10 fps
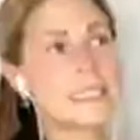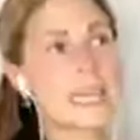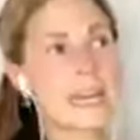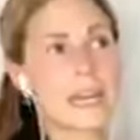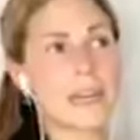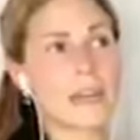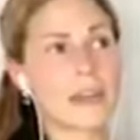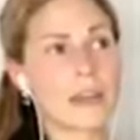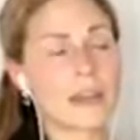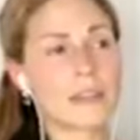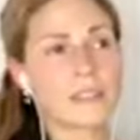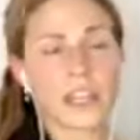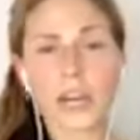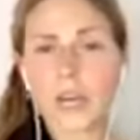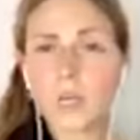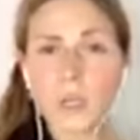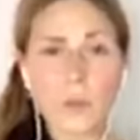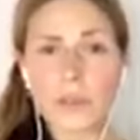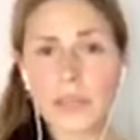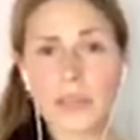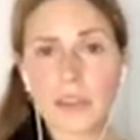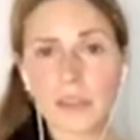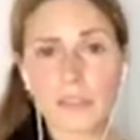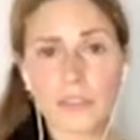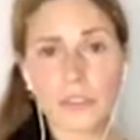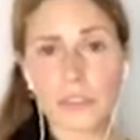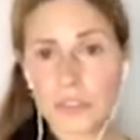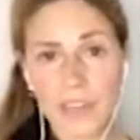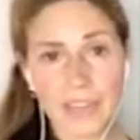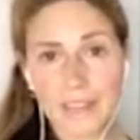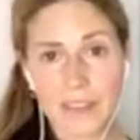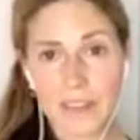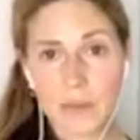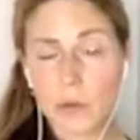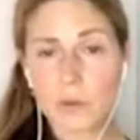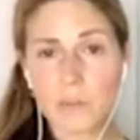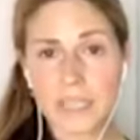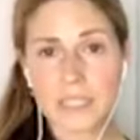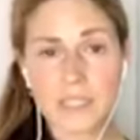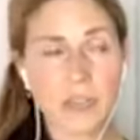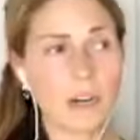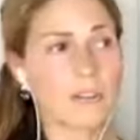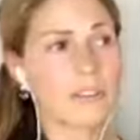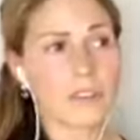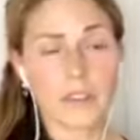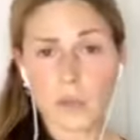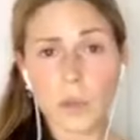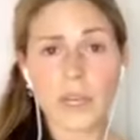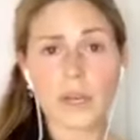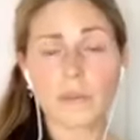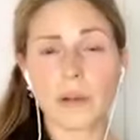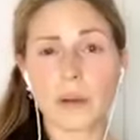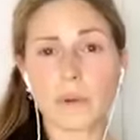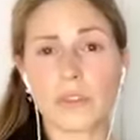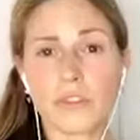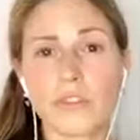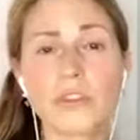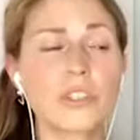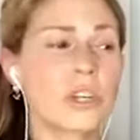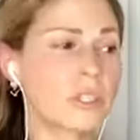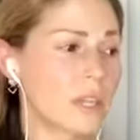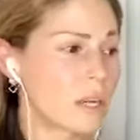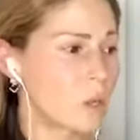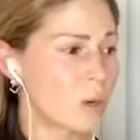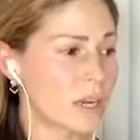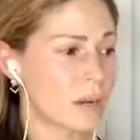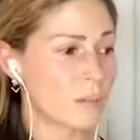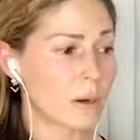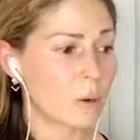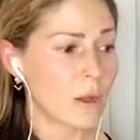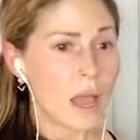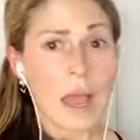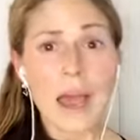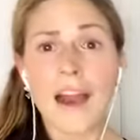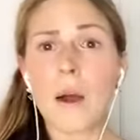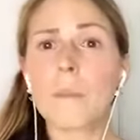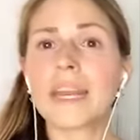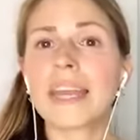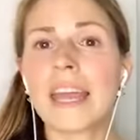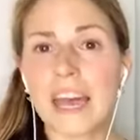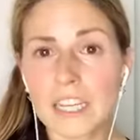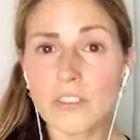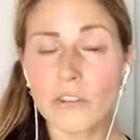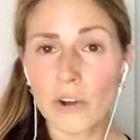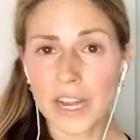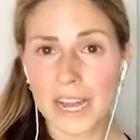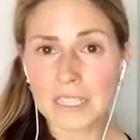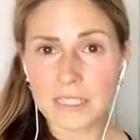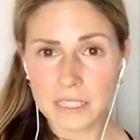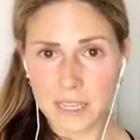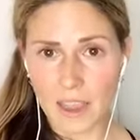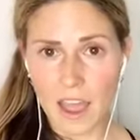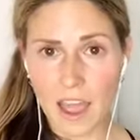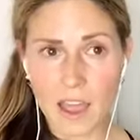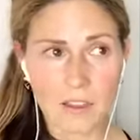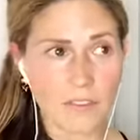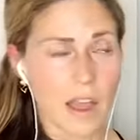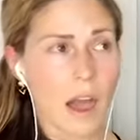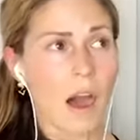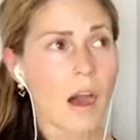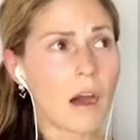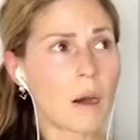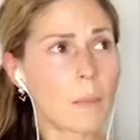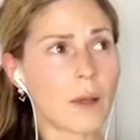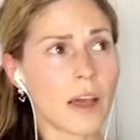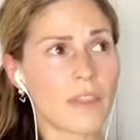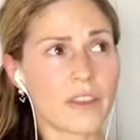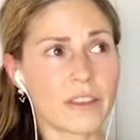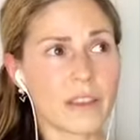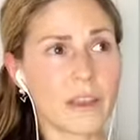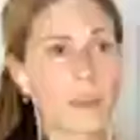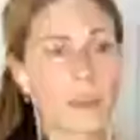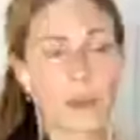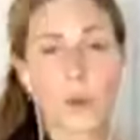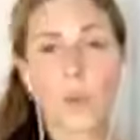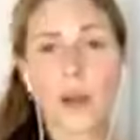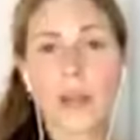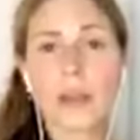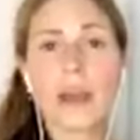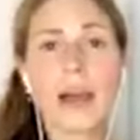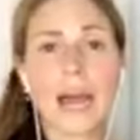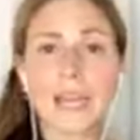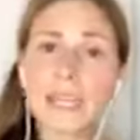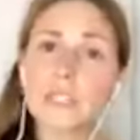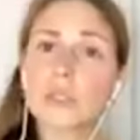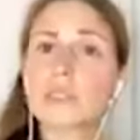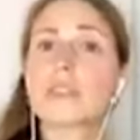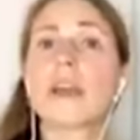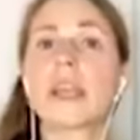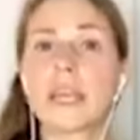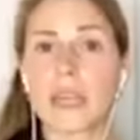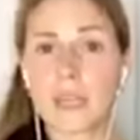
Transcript: that they are looking at the future, and that include myself, that they're looking at about the future. They're looking about how many cash flowing assets they have. And they're thinking, you know what, I need to start